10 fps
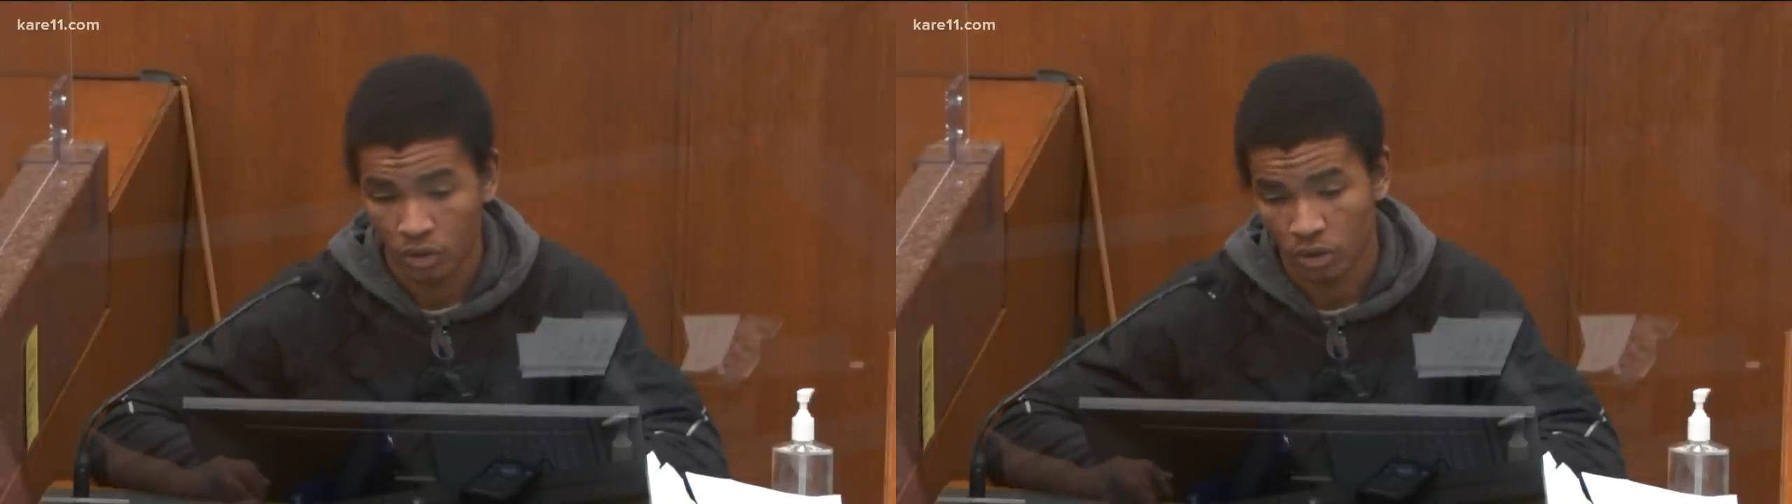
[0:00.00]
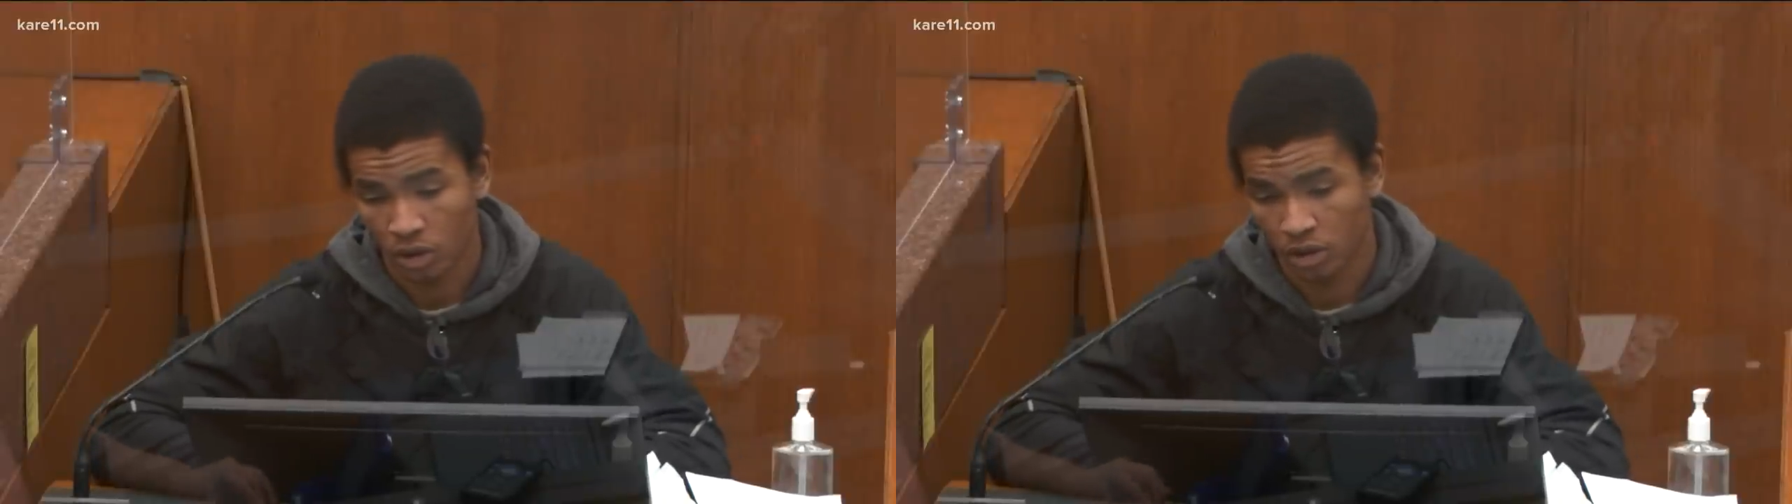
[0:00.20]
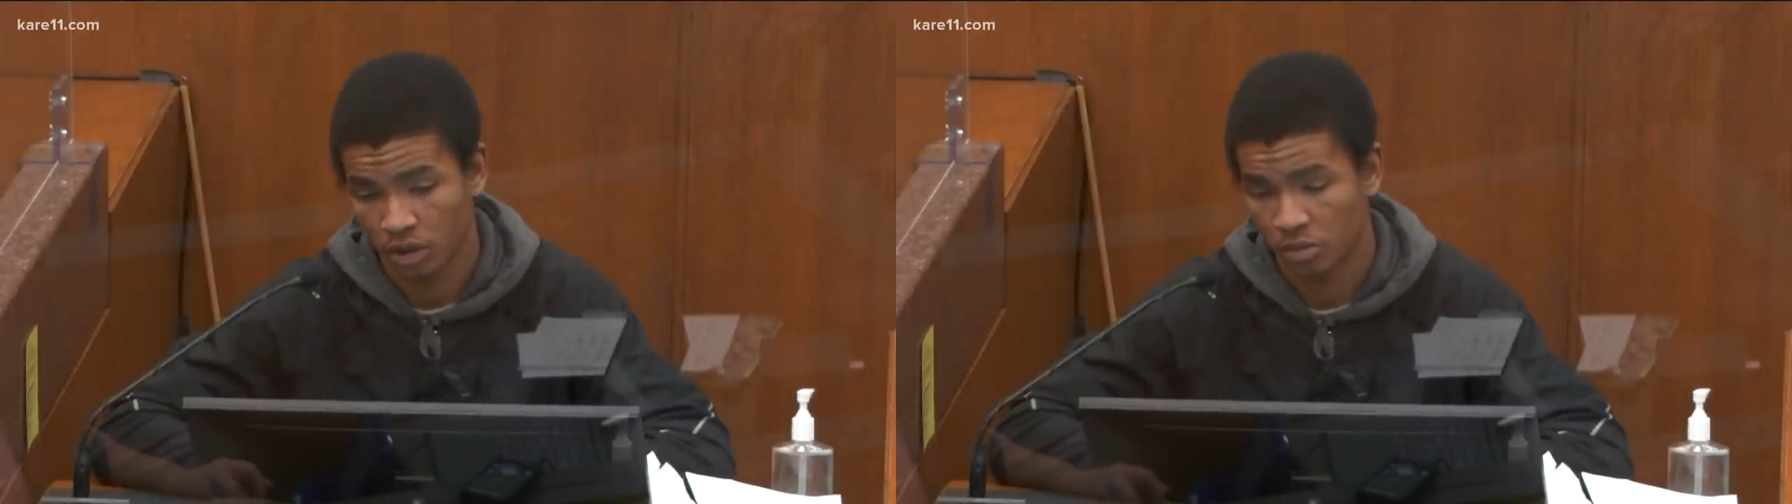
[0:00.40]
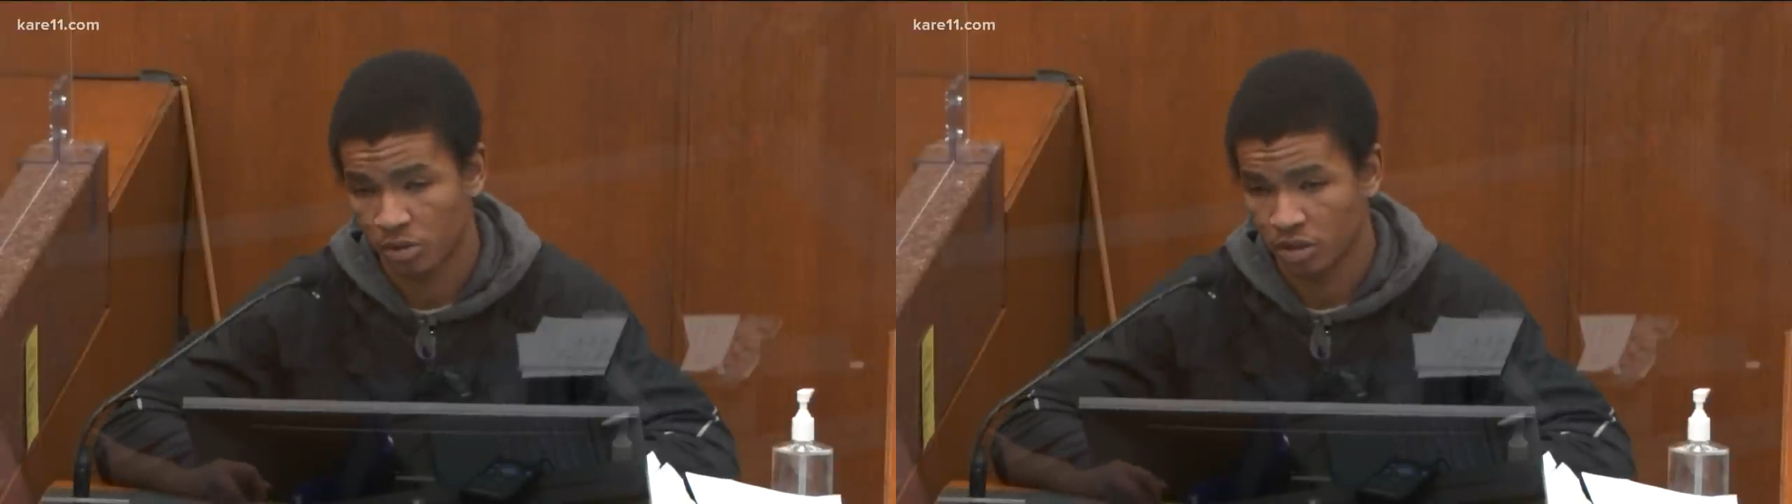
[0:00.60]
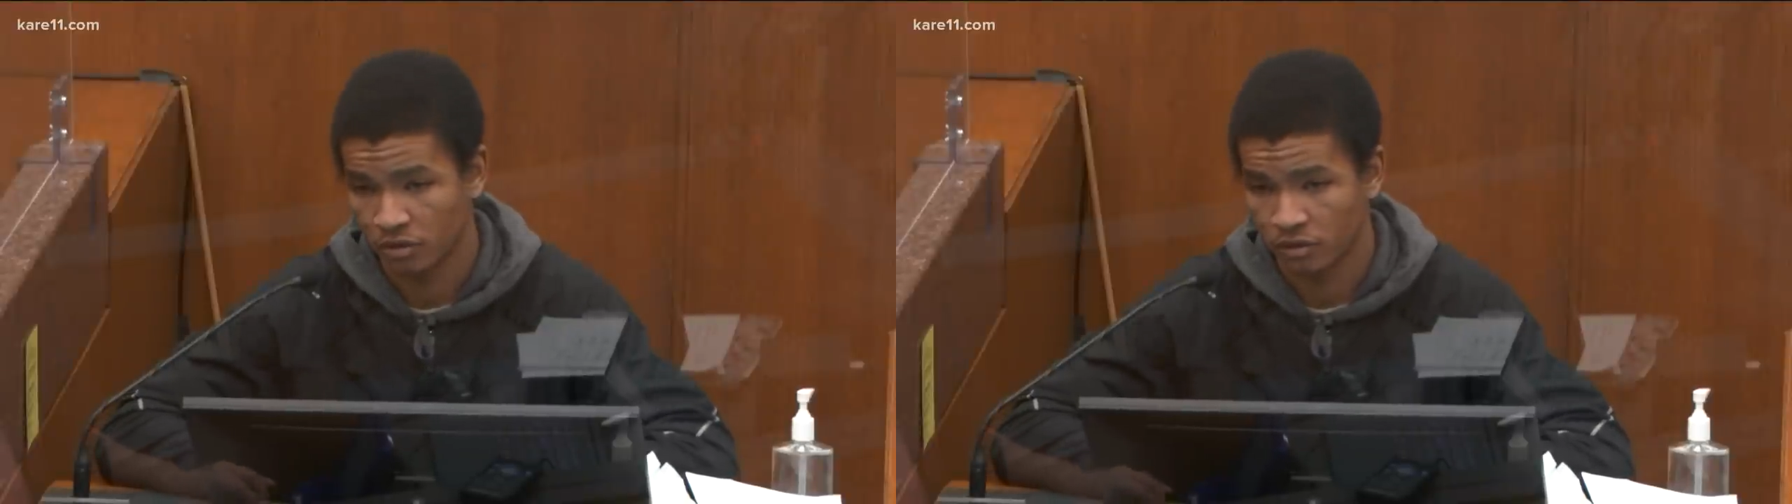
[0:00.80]
Uh,
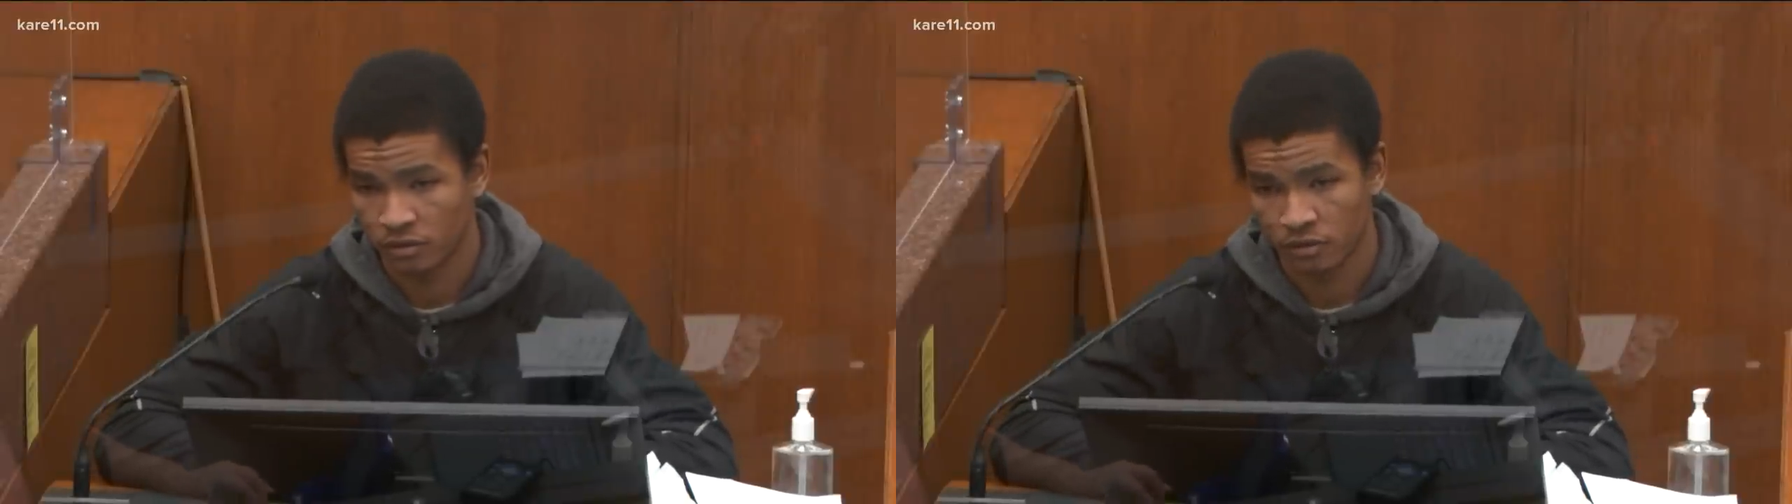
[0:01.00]
disbelief